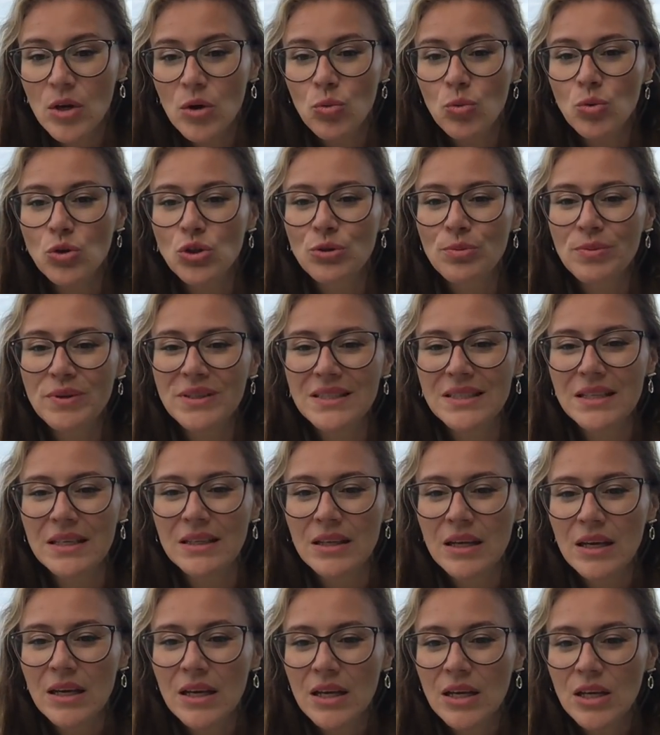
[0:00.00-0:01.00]
which means that
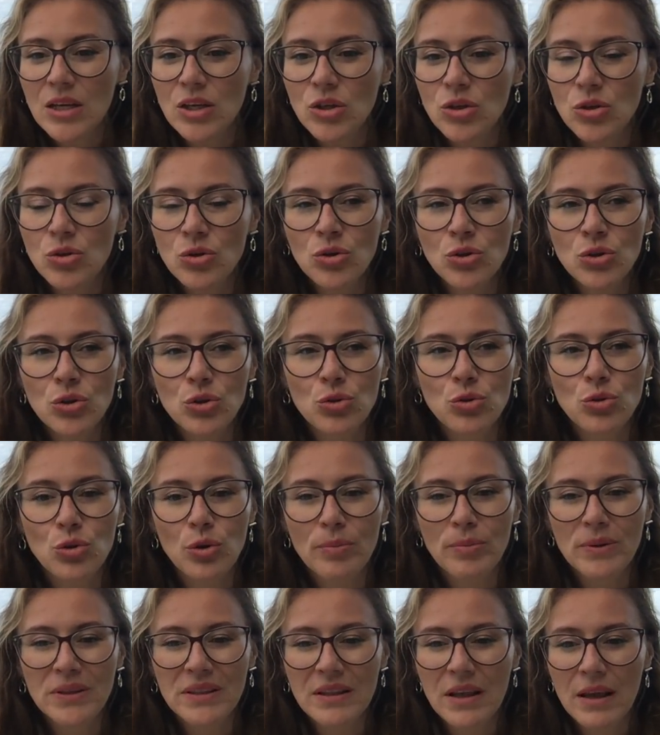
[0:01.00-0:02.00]
you, through your
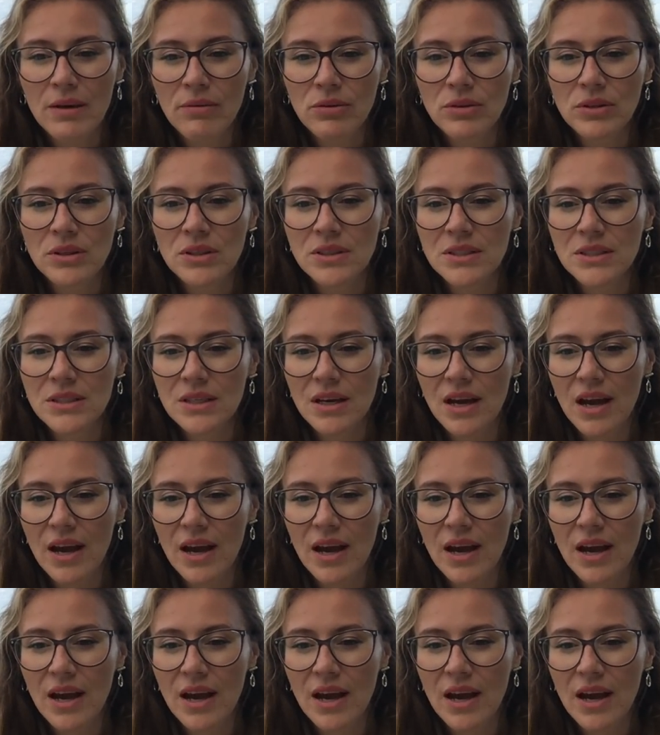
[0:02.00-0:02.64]
benevolence,